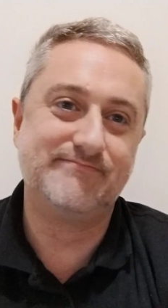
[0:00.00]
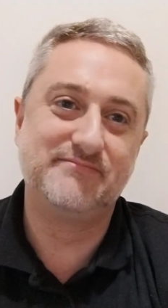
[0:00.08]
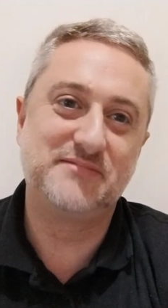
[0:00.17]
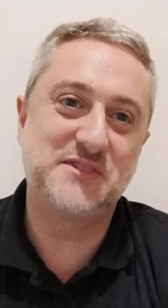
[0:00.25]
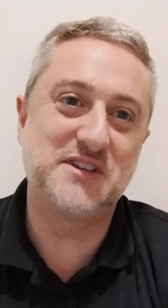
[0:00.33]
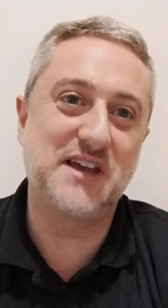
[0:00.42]

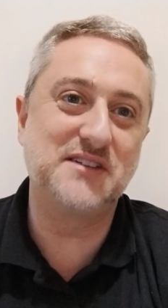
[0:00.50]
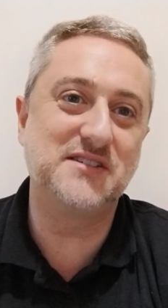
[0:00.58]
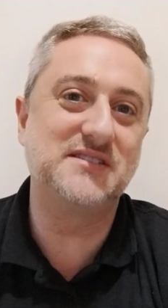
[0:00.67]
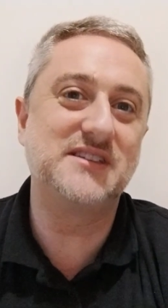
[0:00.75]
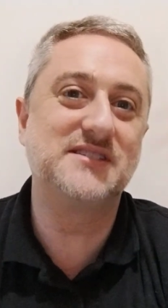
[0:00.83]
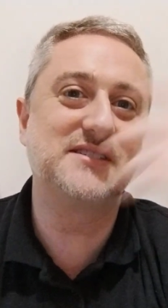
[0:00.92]
changes
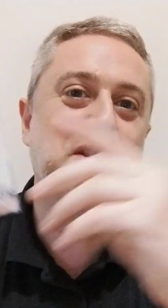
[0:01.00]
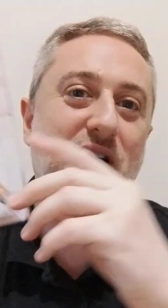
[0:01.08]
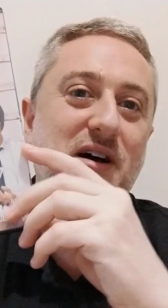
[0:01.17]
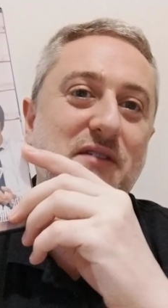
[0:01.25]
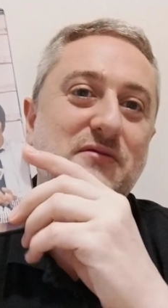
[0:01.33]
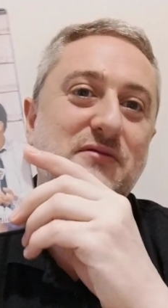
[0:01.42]
his
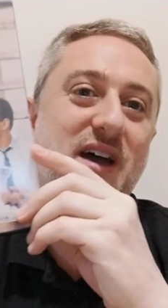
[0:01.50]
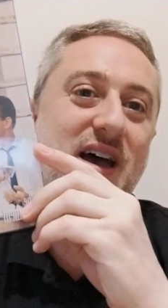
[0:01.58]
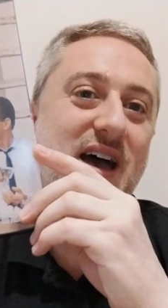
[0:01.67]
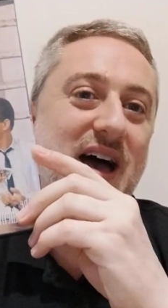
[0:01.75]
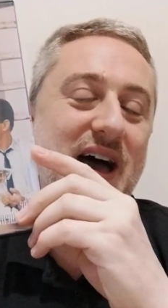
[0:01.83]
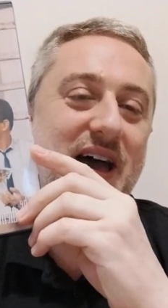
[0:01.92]
life.
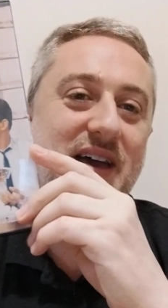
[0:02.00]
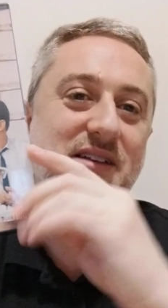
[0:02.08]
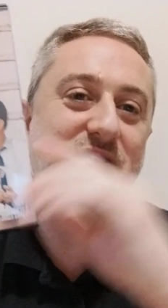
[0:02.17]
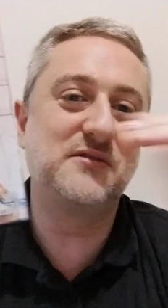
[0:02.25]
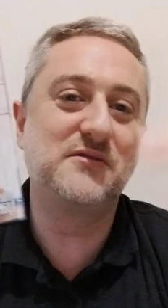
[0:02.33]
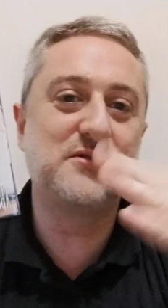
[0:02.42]
And
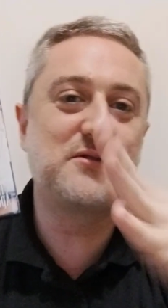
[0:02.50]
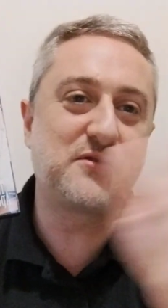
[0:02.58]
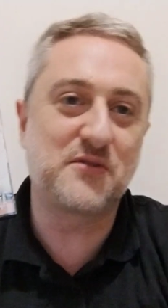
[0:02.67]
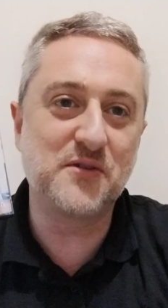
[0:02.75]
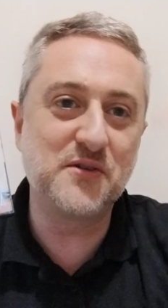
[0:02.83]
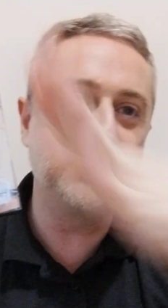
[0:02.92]

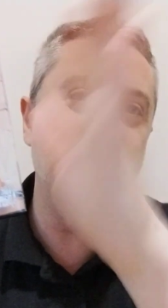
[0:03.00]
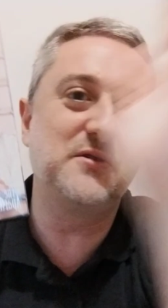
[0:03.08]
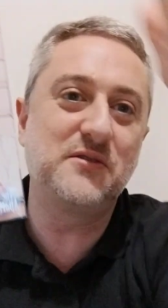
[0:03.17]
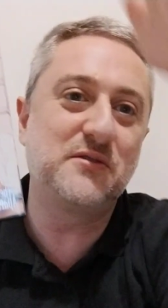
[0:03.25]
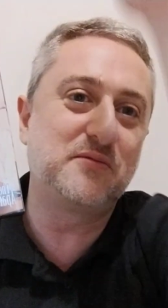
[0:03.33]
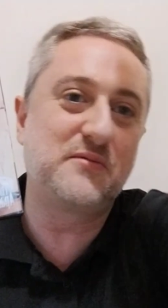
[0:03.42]
through
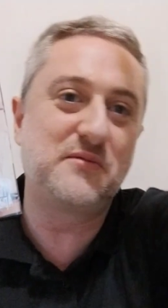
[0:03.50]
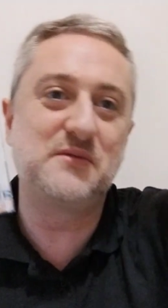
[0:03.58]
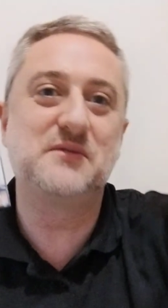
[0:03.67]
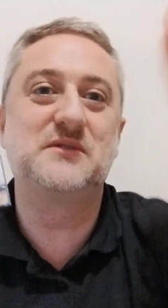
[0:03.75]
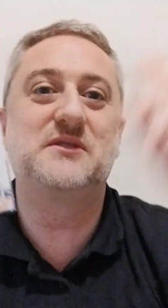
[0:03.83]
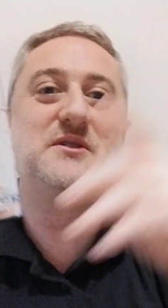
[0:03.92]

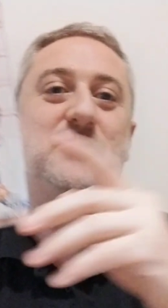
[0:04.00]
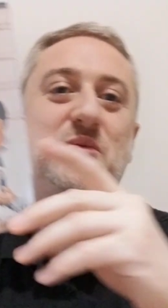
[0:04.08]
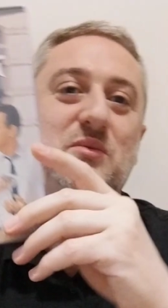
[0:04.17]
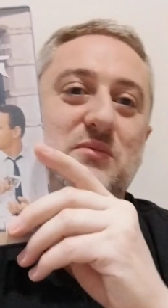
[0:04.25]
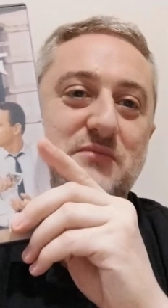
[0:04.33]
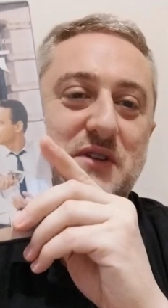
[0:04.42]
the
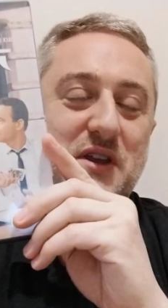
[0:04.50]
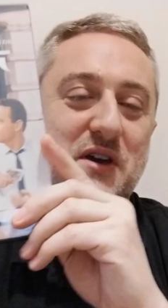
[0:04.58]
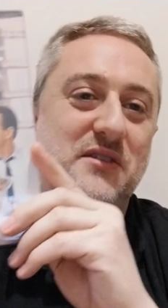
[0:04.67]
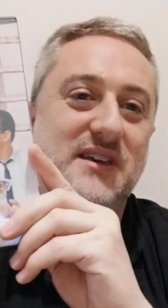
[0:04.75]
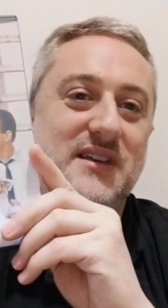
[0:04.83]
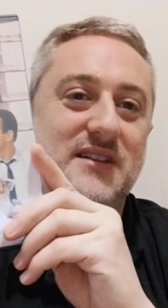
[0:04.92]

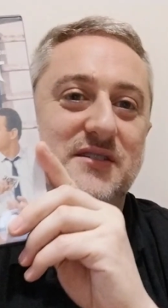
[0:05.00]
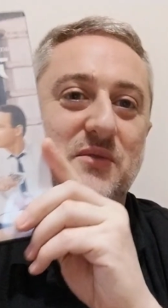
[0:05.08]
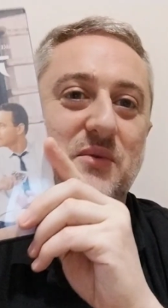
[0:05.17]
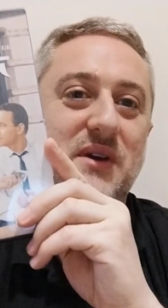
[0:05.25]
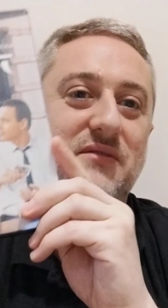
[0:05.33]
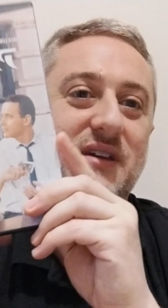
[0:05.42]

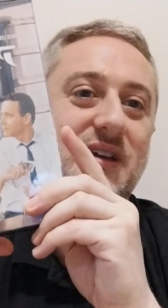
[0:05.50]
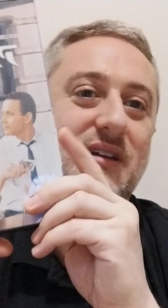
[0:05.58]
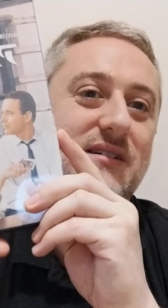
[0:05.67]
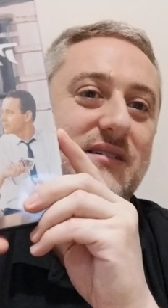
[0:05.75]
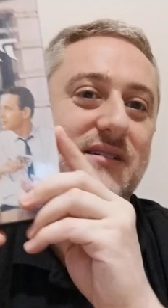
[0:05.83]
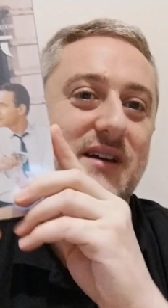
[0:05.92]
interweaving
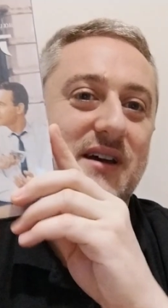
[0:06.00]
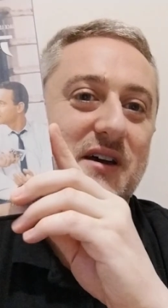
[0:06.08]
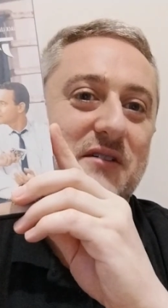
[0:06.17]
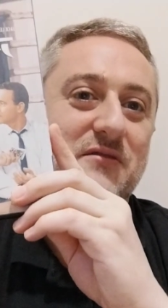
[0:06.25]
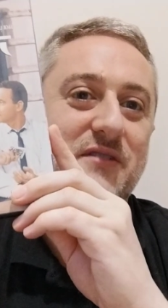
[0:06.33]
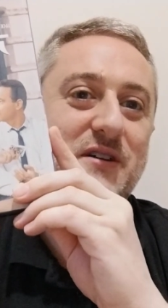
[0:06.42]

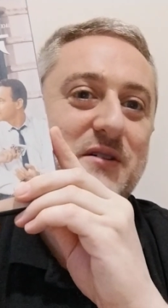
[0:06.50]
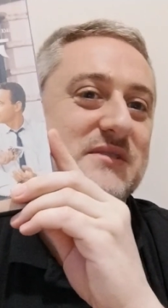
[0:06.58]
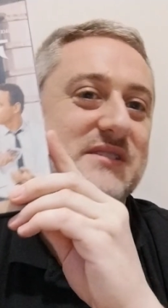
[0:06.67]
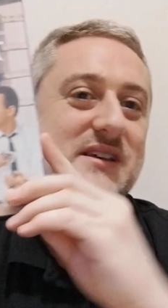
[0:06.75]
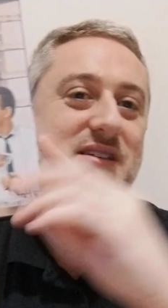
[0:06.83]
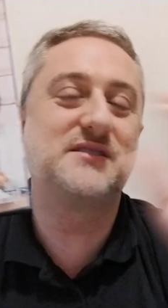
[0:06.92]
films,
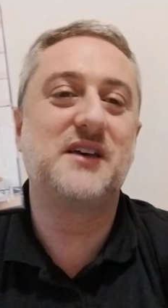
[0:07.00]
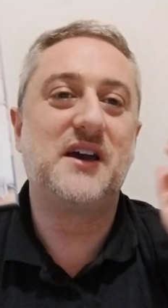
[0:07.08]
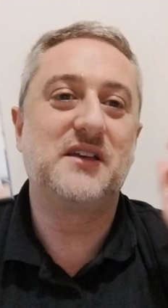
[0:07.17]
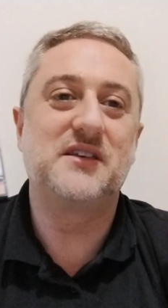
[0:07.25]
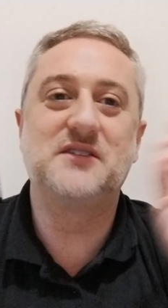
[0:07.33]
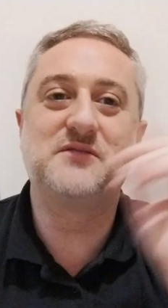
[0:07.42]
there's
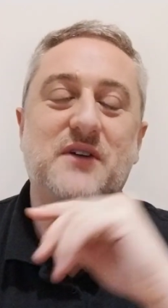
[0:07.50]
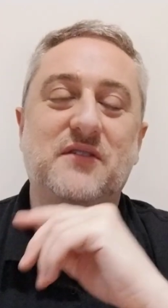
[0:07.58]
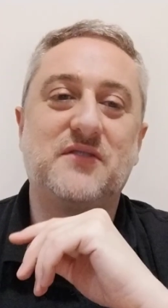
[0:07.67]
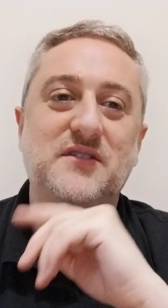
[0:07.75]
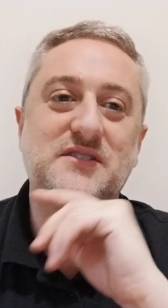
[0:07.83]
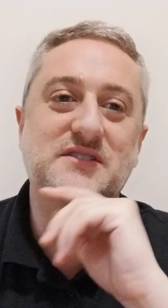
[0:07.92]

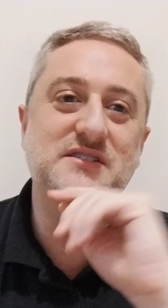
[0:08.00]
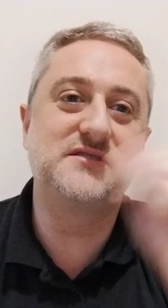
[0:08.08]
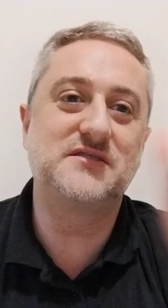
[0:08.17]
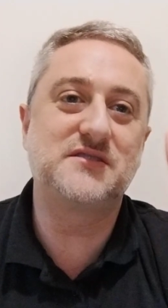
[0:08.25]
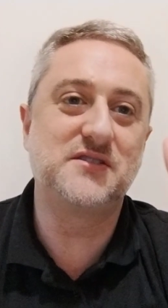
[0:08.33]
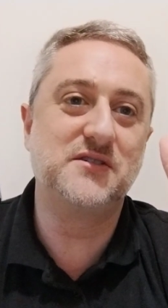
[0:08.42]
references
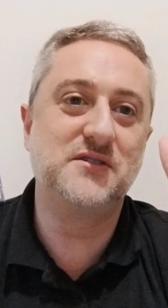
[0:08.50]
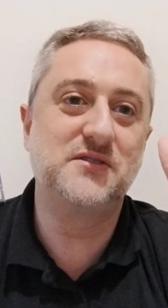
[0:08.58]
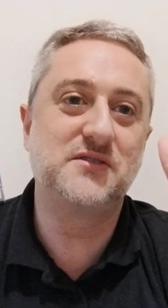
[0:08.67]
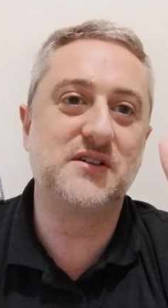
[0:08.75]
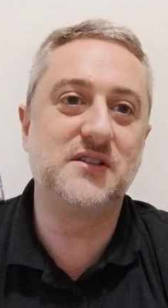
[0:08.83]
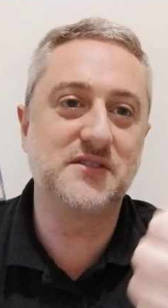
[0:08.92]
to The
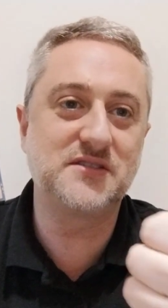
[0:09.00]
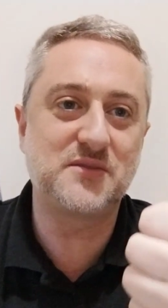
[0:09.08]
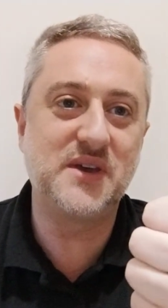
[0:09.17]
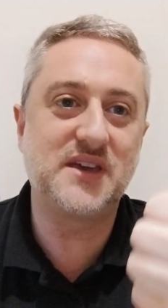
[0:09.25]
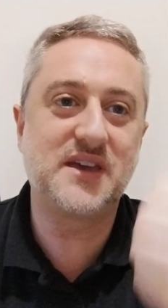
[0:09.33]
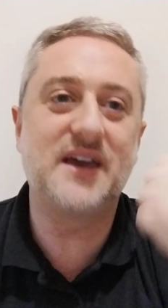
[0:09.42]
Lost
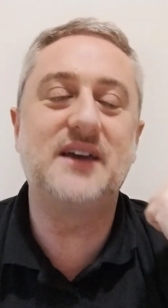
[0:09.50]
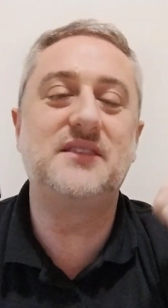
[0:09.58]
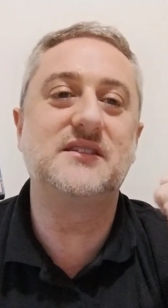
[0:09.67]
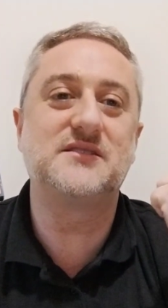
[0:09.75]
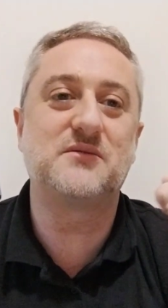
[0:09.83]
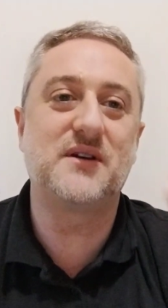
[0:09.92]
Weekend. There's a
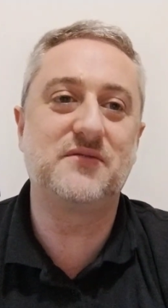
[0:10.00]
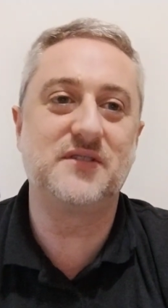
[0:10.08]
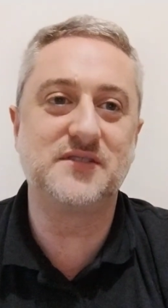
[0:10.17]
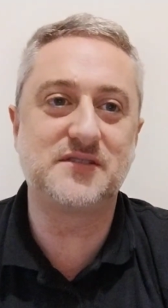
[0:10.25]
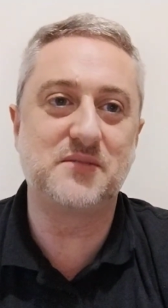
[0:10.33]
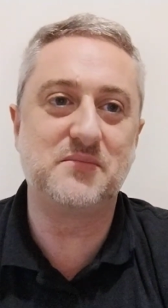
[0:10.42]
reference to
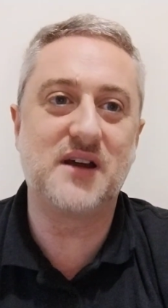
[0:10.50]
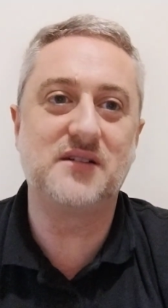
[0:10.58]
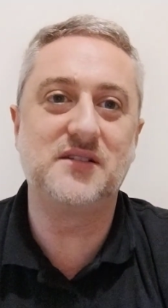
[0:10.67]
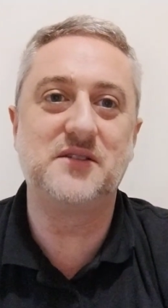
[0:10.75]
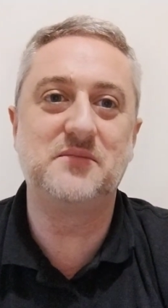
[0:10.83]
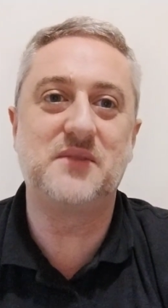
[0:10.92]
Marilyn
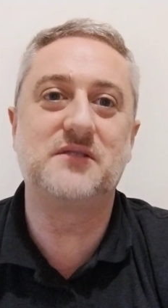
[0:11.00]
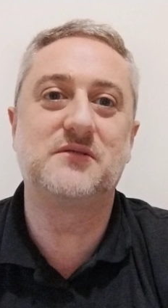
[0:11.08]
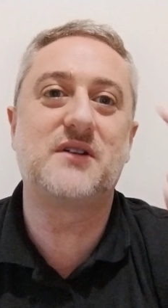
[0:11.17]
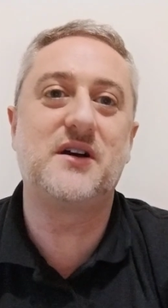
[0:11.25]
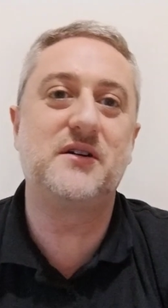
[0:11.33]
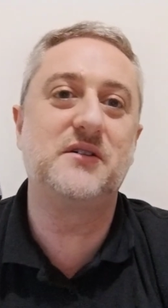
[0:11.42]

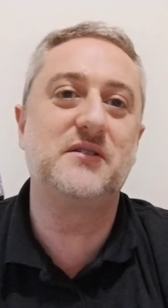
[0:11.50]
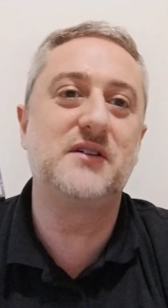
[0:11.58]
Monroe.